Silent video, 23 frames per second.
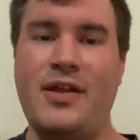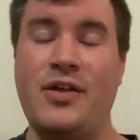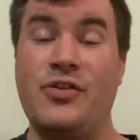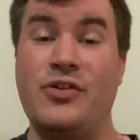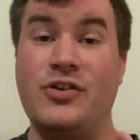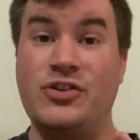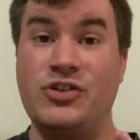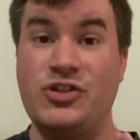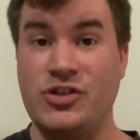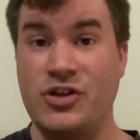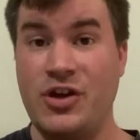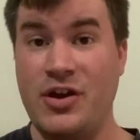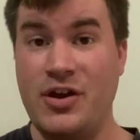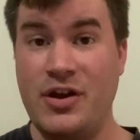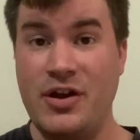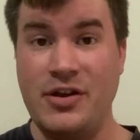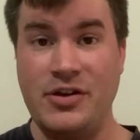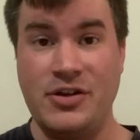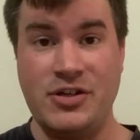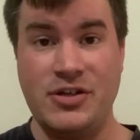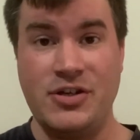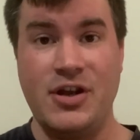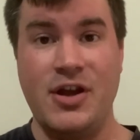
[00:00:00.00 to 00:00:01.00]
The
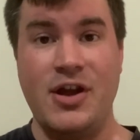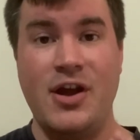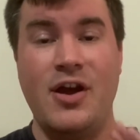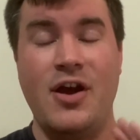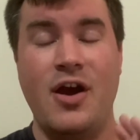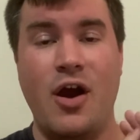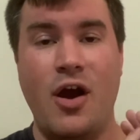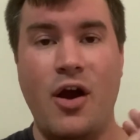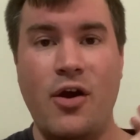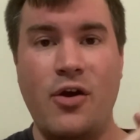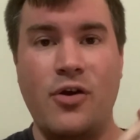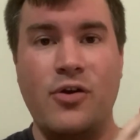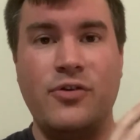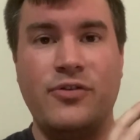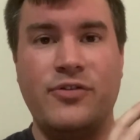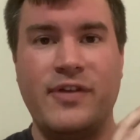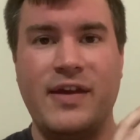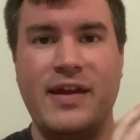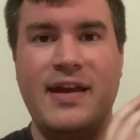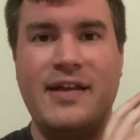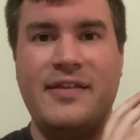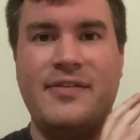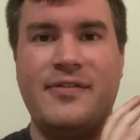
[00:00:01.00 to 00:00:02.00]
church owes
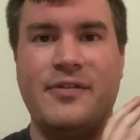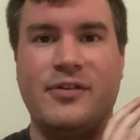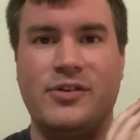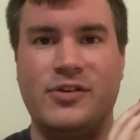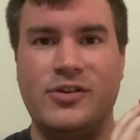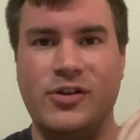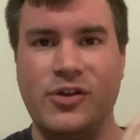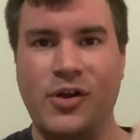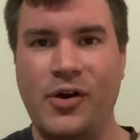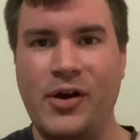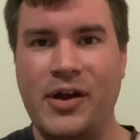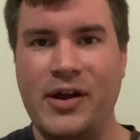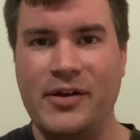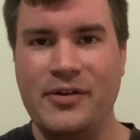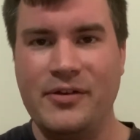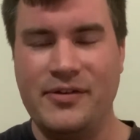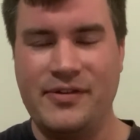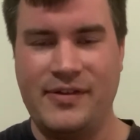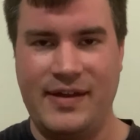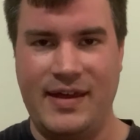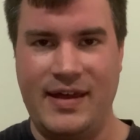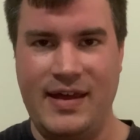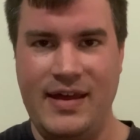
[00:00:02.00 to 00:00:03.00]
its
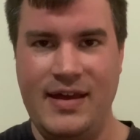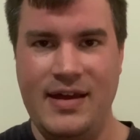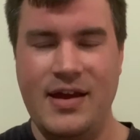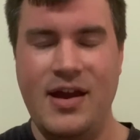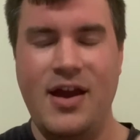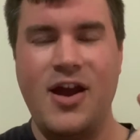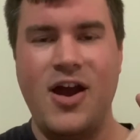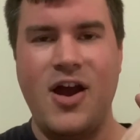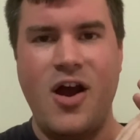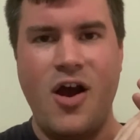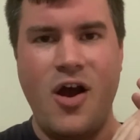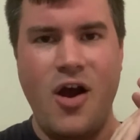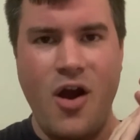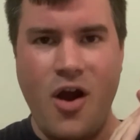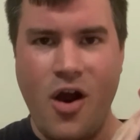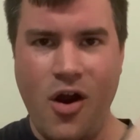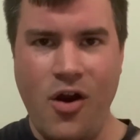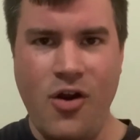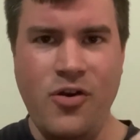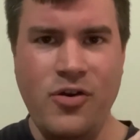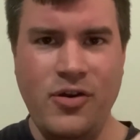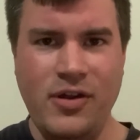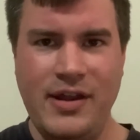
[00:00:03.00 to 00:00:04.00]
loyalty
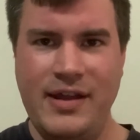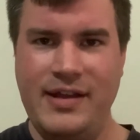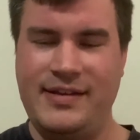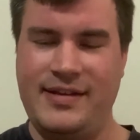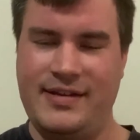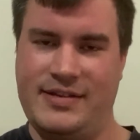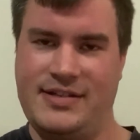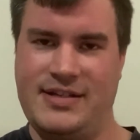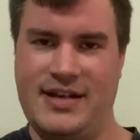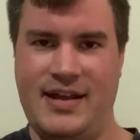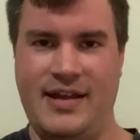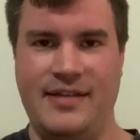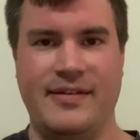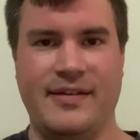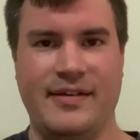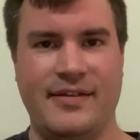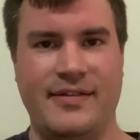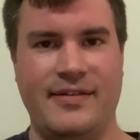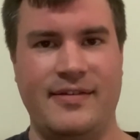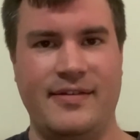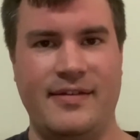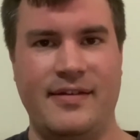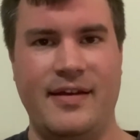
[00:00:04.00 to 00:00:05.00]
only to
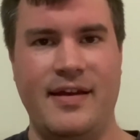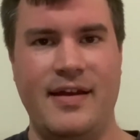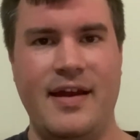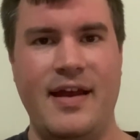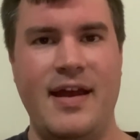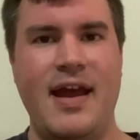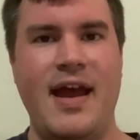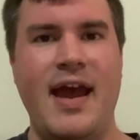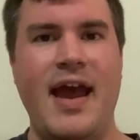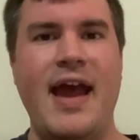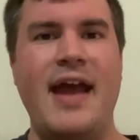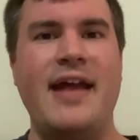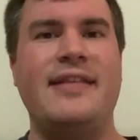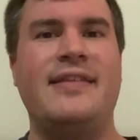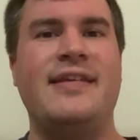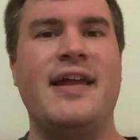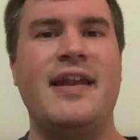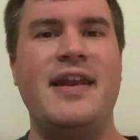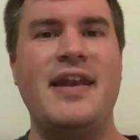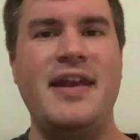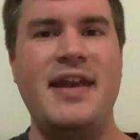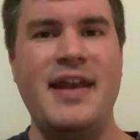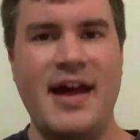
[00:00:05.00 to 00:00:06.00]
Jesus and to
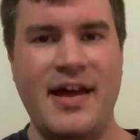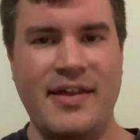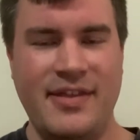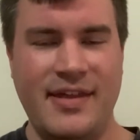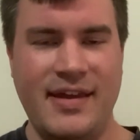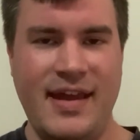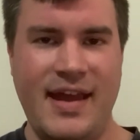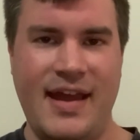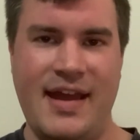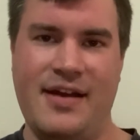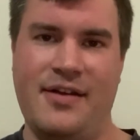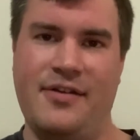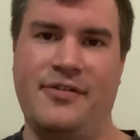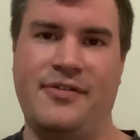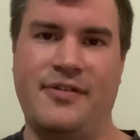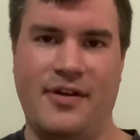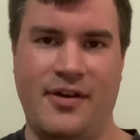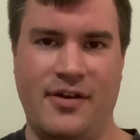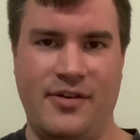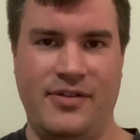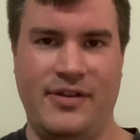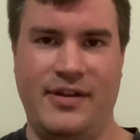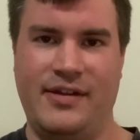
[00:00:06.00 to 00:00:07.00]
nothing else
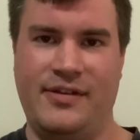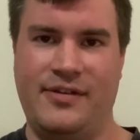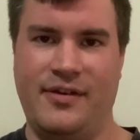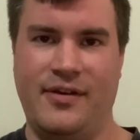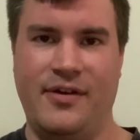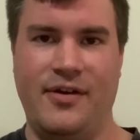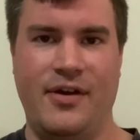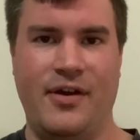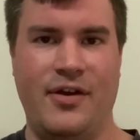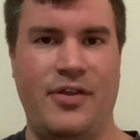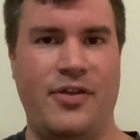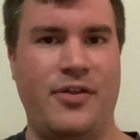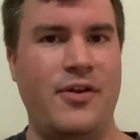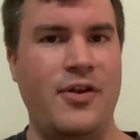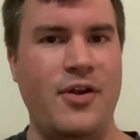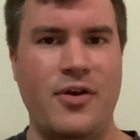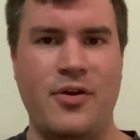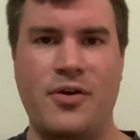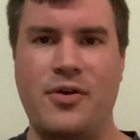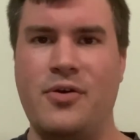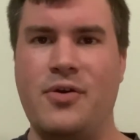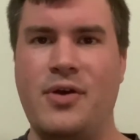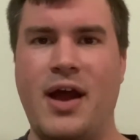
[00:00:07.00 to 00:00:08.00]
on this earth.
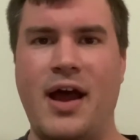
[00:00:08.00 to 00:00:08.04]
No